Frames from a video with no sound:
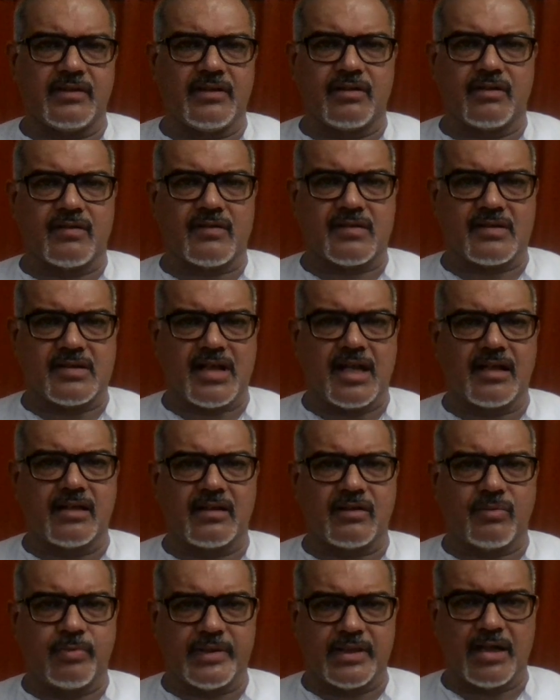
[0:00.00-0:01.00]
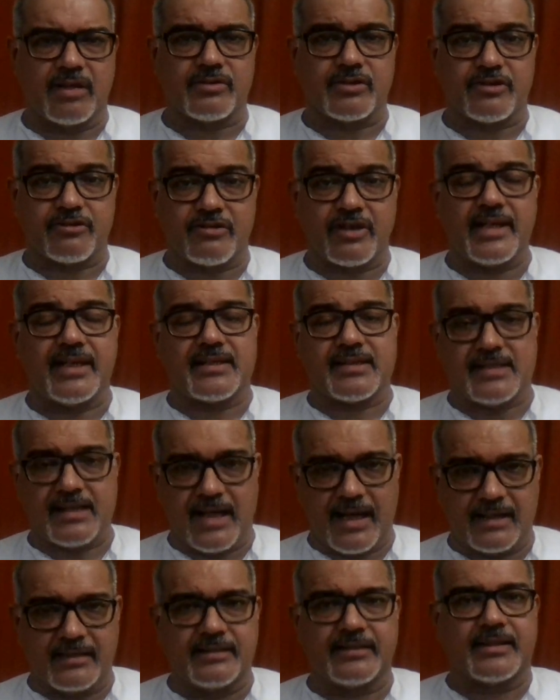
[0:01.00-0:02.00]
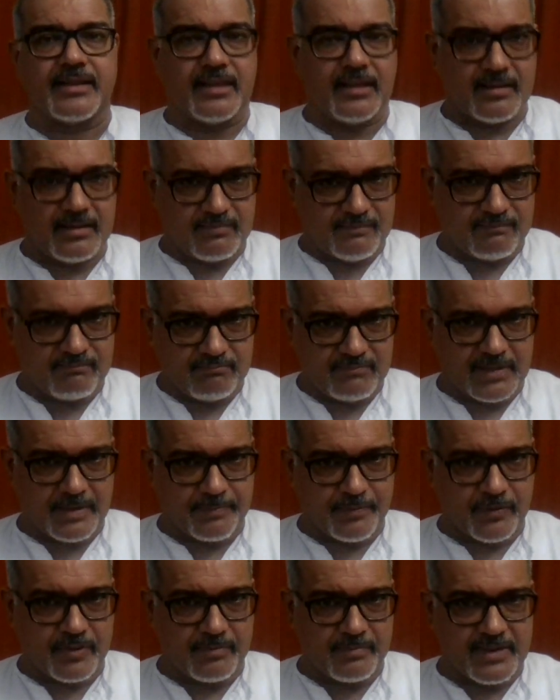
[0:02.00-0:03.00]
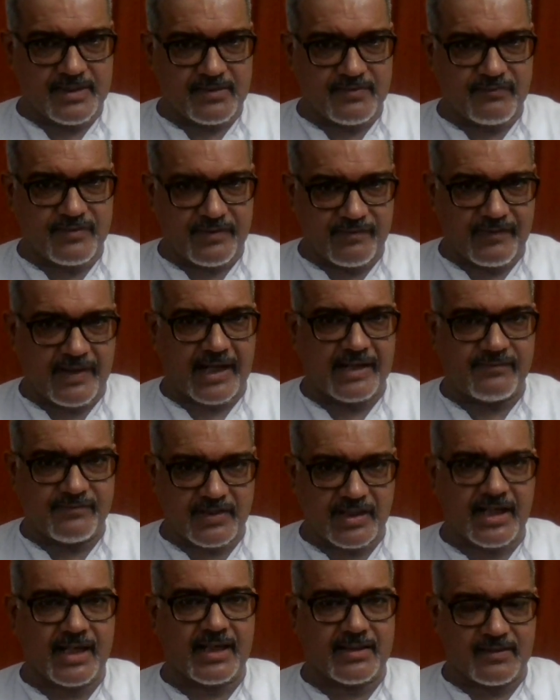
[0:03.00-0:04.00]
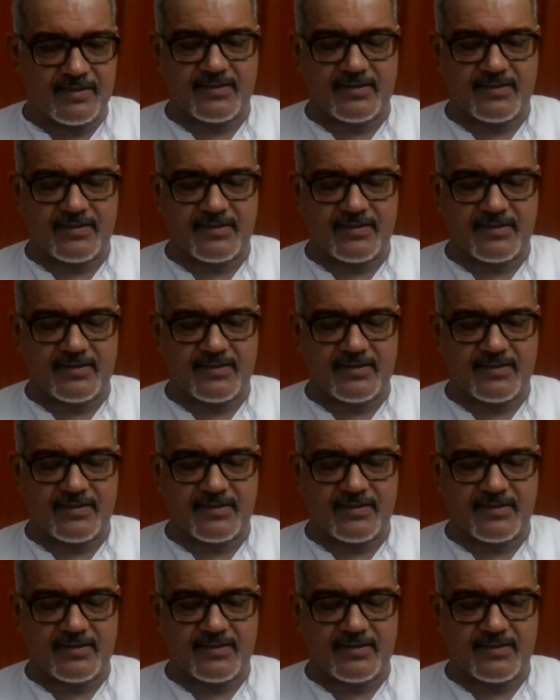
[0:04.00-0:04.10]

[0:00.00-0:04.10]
you know, sunk without a trace until the poem is revived again,